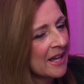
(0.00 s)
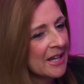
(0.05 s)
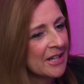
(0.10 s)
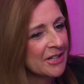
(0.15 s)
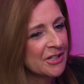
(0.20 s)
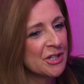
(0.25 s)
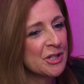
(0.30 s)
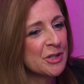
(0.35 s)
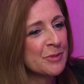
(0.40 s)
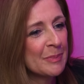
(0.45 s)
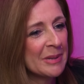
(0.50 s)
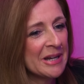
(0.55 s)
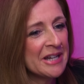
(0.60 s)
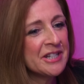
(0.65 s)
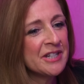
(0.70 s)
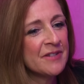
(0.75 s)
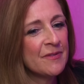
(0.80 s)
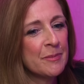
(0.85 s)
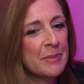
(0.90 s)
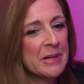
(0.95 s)
So there's
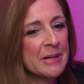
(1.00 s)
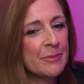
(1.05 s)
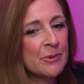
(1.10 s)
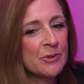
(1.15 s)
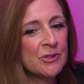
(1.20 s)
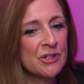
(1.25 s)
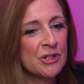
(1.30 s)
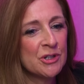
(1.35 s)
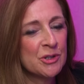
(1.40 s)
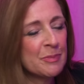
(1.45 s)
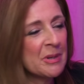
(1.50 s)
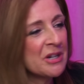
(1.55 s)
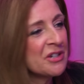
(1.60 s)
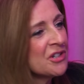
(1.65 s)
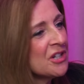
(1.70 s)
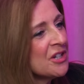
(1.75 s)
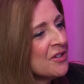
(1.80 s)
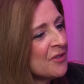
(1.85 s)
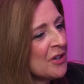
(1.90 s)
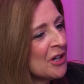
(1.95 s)
plenty for people to do,
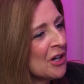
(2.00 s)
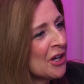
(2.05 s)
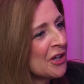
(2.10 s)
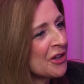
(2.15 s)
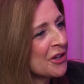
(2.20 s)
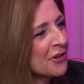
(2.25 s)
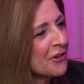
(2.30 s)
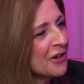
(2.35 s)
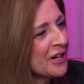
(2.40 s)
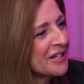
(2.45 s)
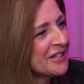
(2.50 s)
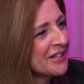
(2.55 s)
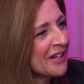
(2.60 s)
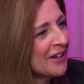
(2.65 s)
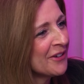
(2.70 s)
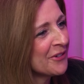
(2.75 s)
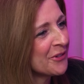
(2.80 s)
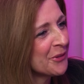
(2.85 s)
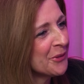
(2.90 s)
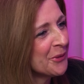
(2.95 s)
especially if you like the great
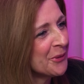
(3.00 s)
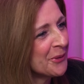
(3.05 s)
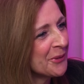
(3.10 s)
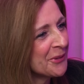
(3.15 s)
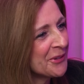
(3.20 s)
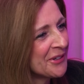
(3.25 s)
outdoors.